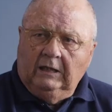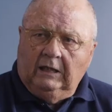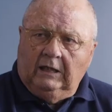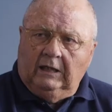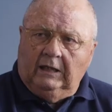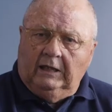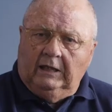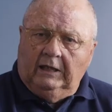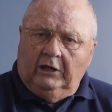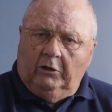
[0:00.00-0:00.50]

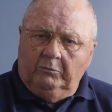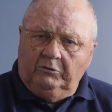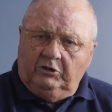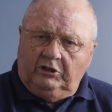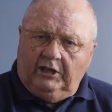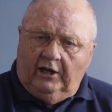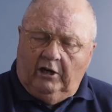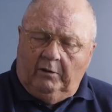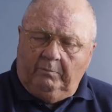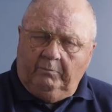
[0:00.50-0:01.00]
I helped
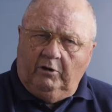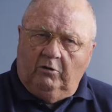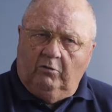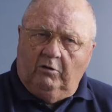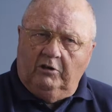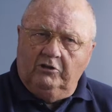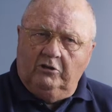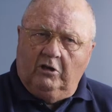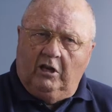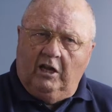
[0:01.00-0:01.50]
set up the
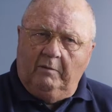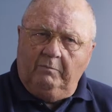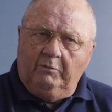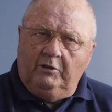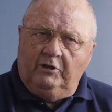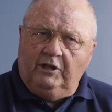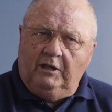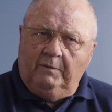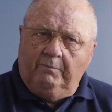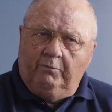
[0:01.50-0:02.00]
original
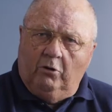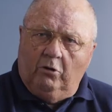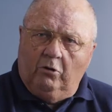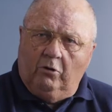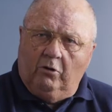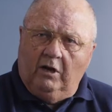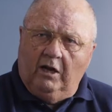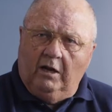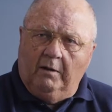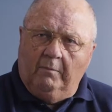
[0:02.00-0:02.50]
amputee
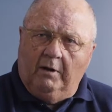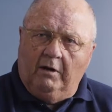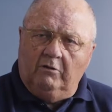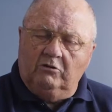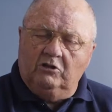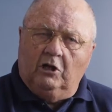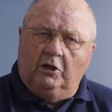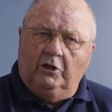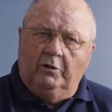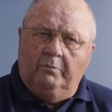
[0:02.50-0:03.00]
program. I
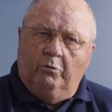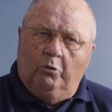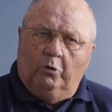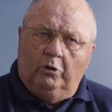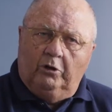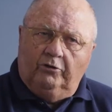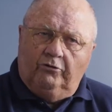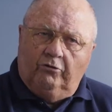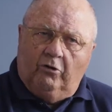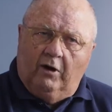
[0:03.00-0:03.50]
was on the
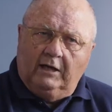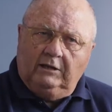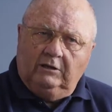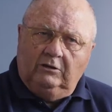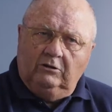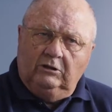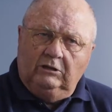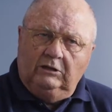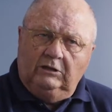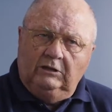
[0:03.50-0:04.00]
board of
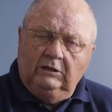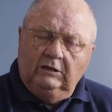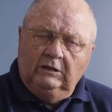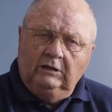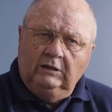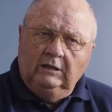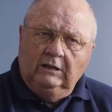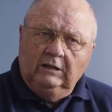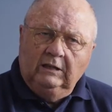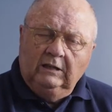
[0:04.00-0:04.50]
directors.
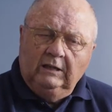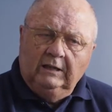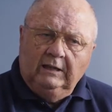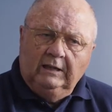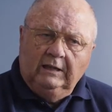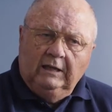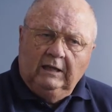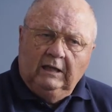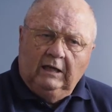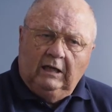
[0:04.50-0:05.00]

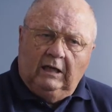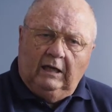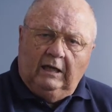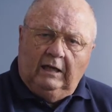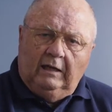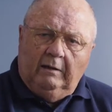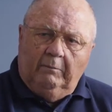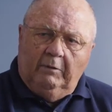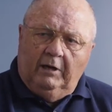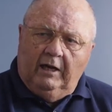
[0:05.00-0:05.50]

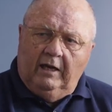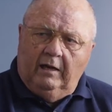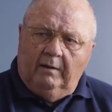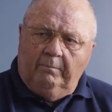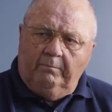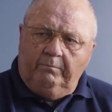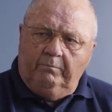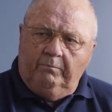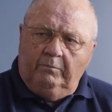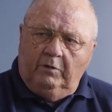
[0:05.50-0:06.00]
I'm
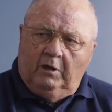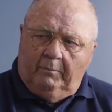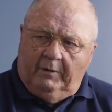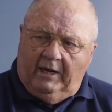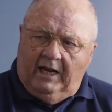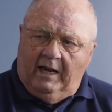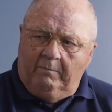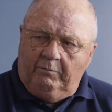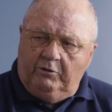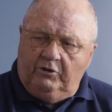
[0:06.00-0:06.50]
an
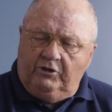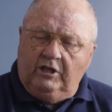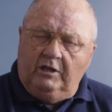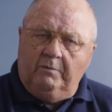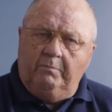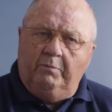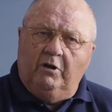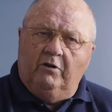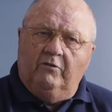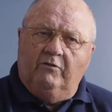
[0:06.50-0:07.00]

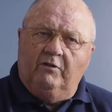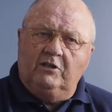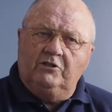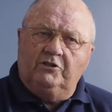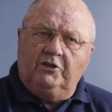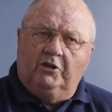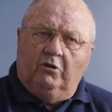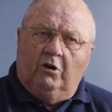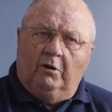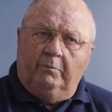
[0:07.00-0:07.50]
amputee peer
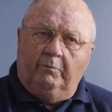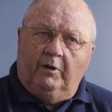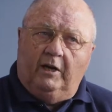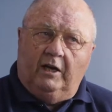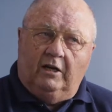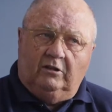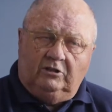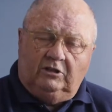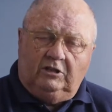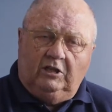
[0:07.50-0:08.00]
visitor up
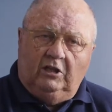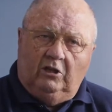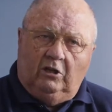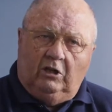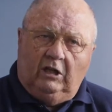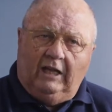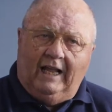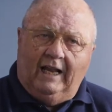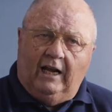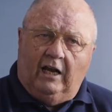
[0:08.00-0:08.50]
there
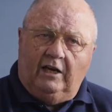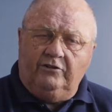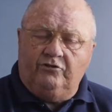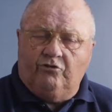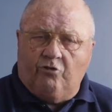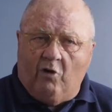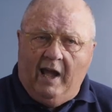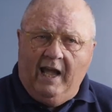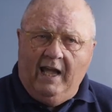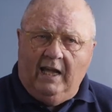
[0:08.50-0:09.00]
still, and I
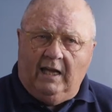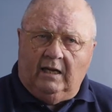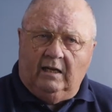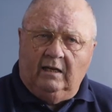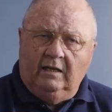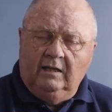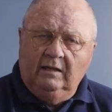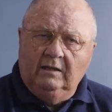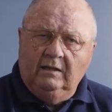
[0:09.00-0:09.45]
train